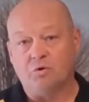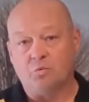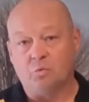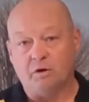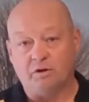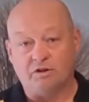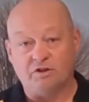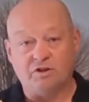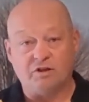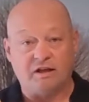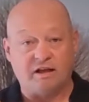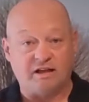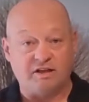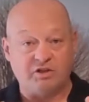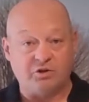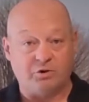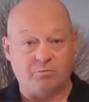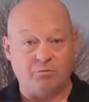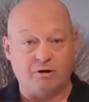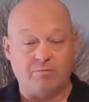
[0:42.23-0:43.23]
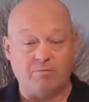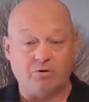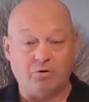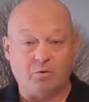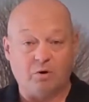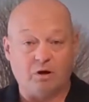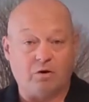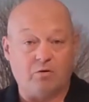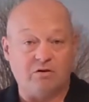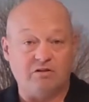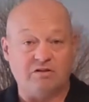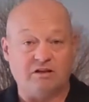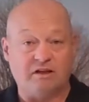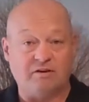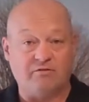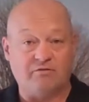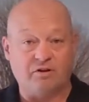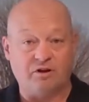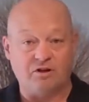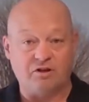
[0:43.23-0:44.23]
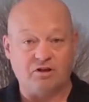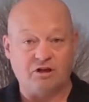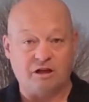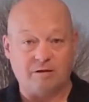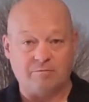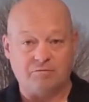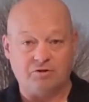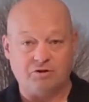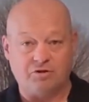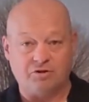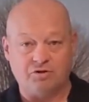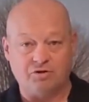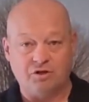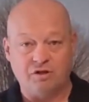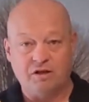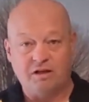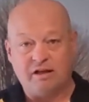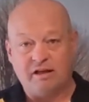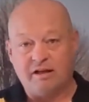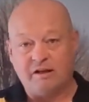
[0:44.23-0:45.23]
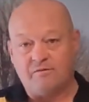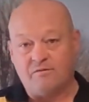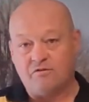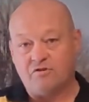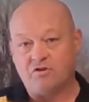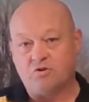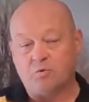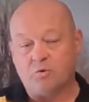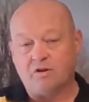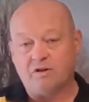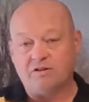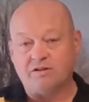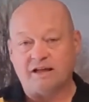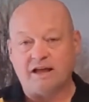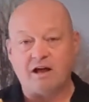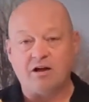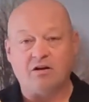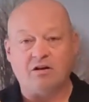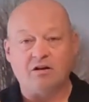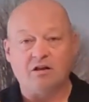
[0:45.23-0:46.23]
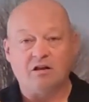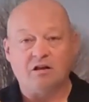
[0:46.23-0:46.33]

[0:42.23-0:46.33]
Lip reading: which, as you remember, we always like fresh lime juice, and if you squeeze out